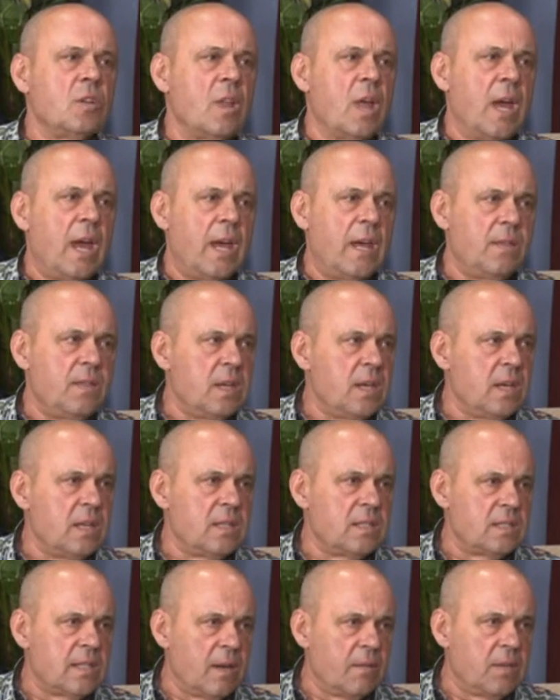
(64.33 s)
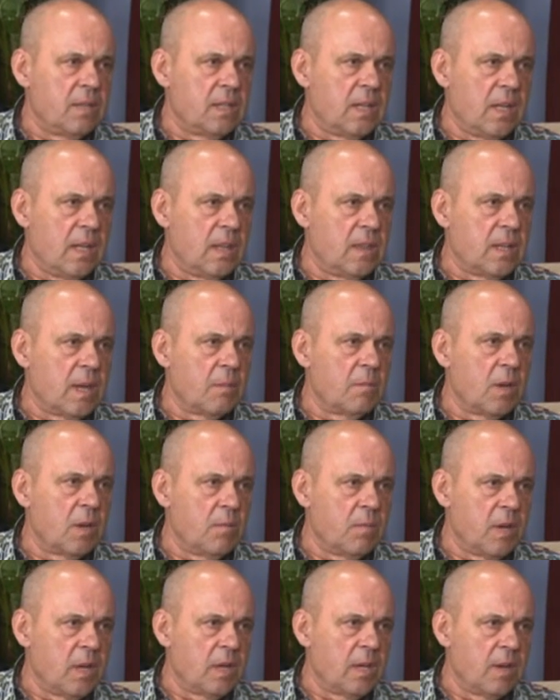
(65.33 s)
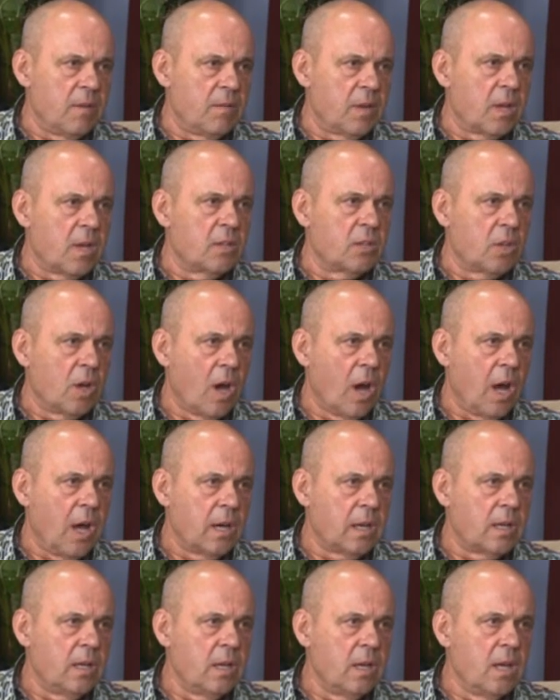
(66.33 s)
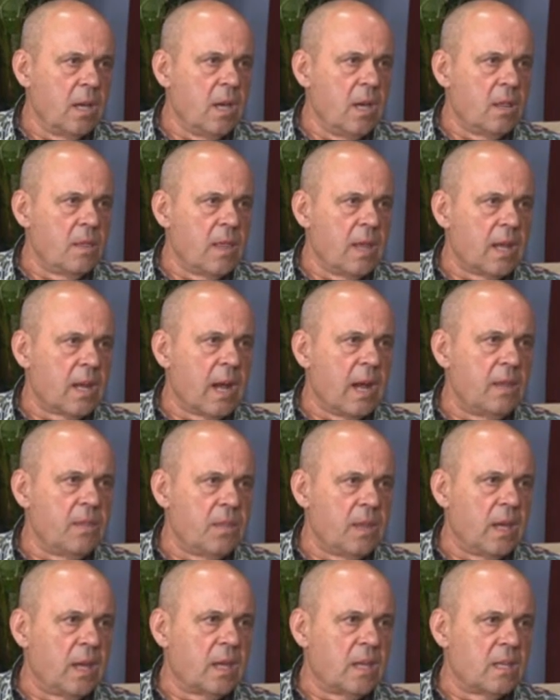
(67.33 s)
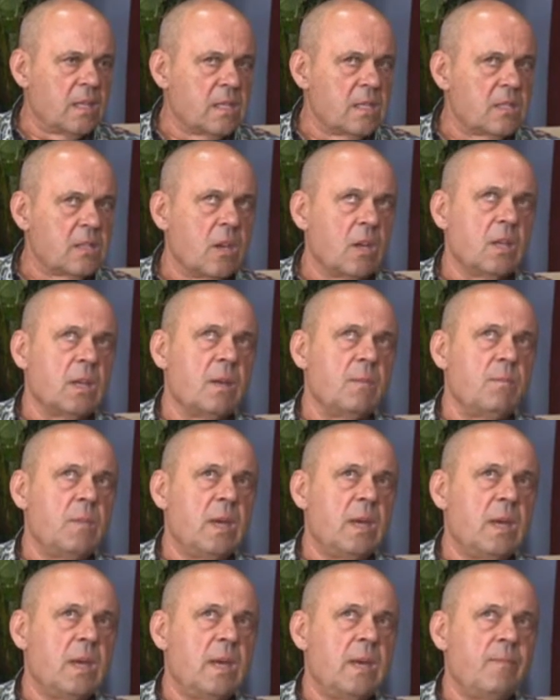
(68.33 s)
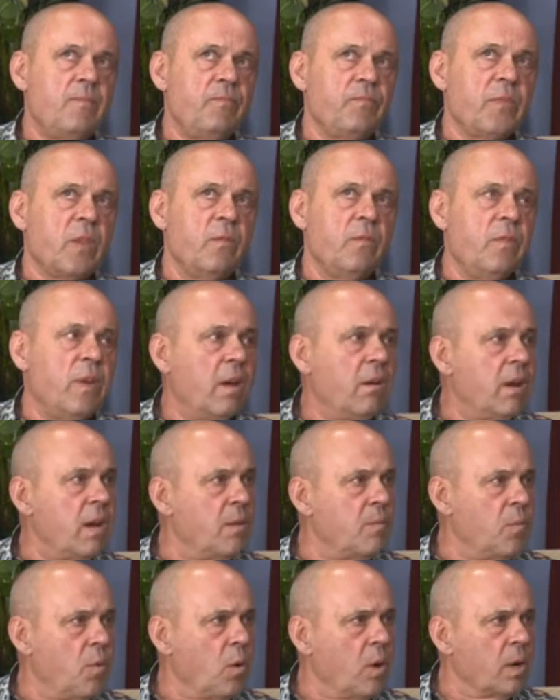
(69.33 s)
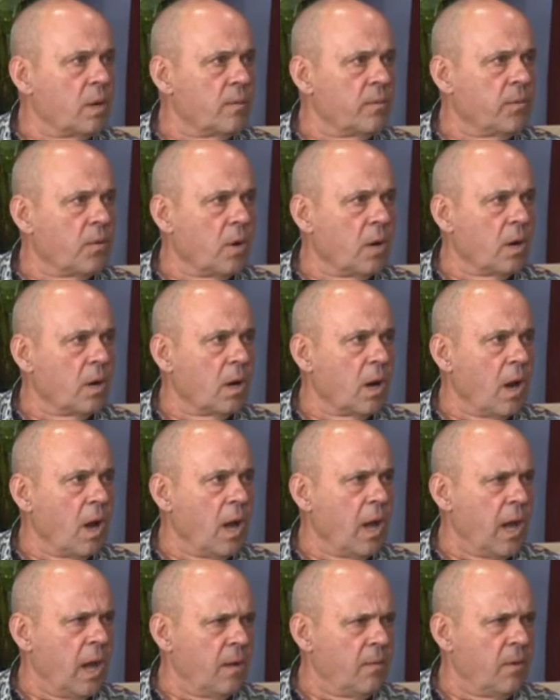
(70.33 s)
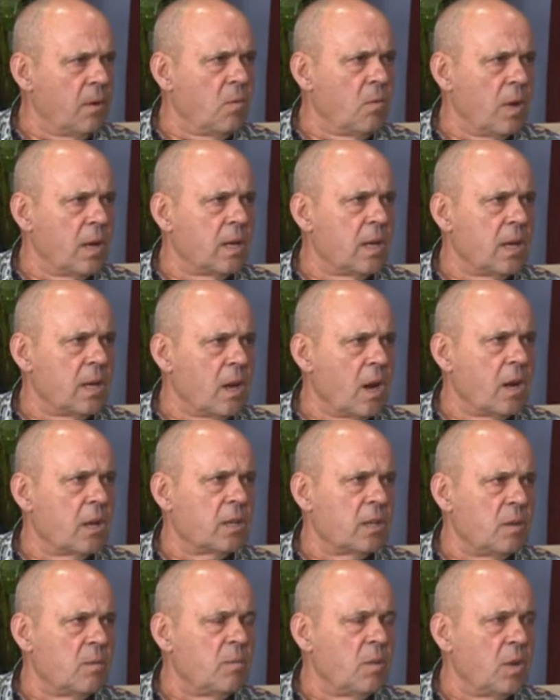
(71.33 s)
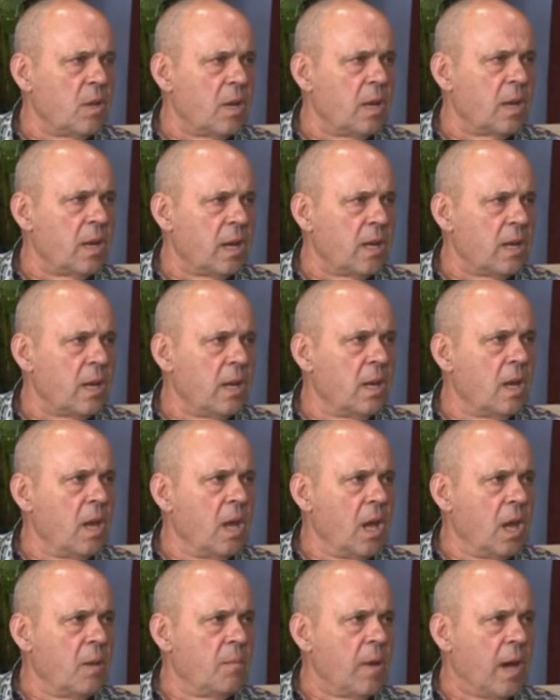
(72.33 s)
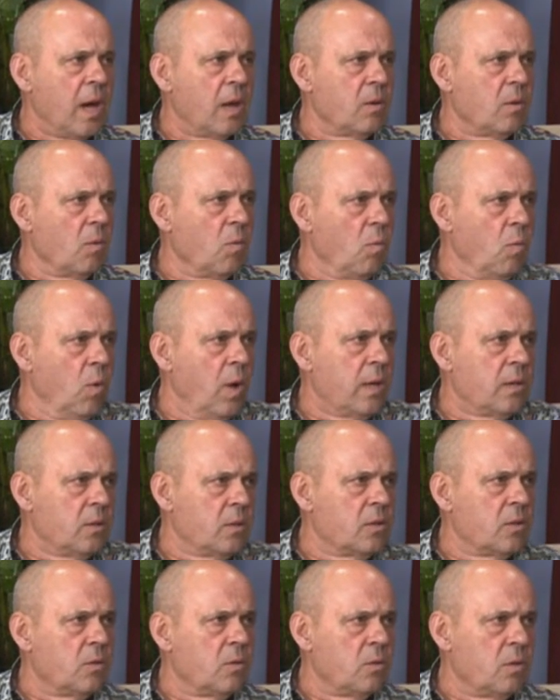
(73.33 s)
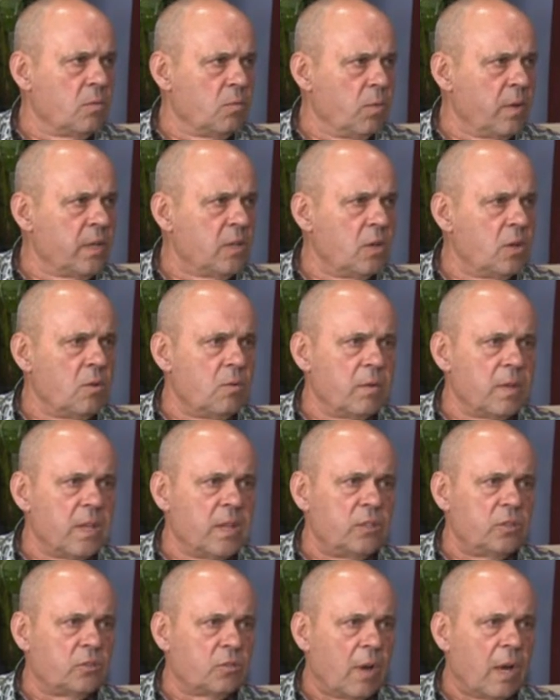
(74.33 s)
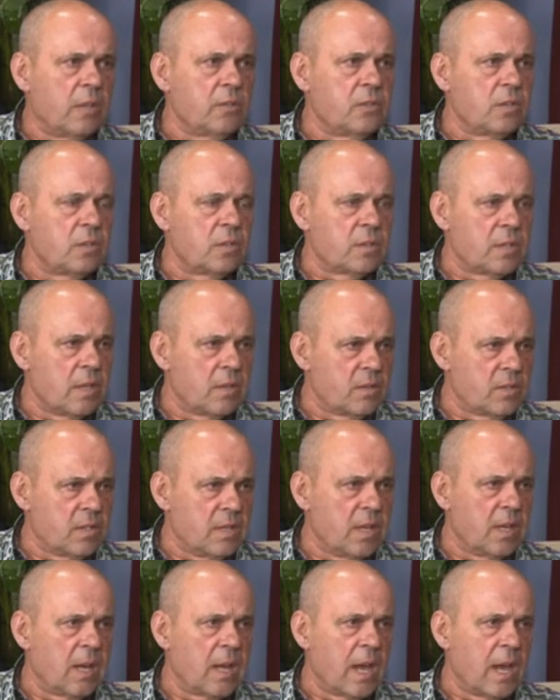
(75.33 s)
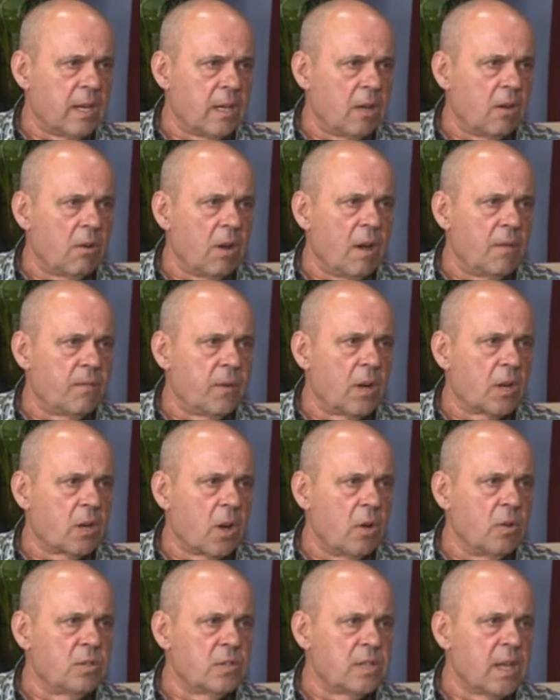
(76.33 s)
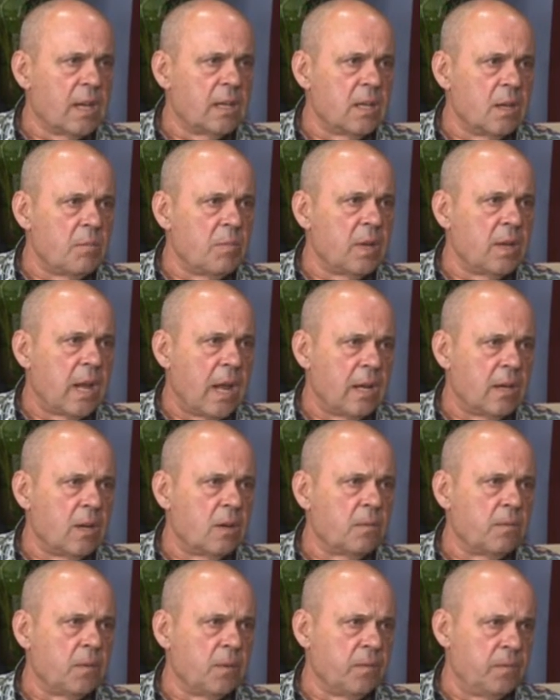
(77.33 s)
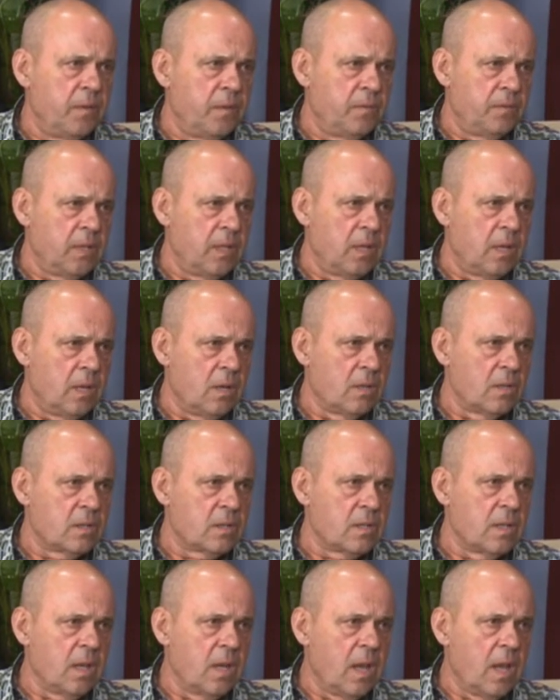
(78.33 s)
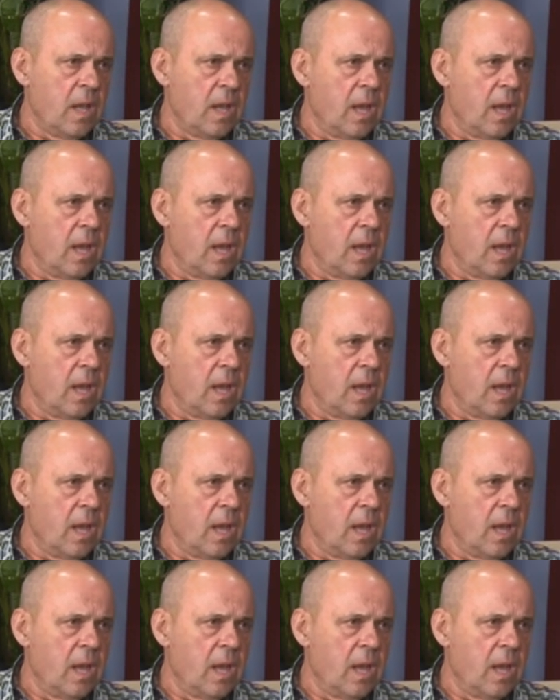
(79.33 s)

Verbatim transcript: July the 17th, I'm going to be giving a talk that I think is going to be very important for everyone in our community about what do we do with these structures. They're sitting out here off our coastline. They've been out here for 50 years.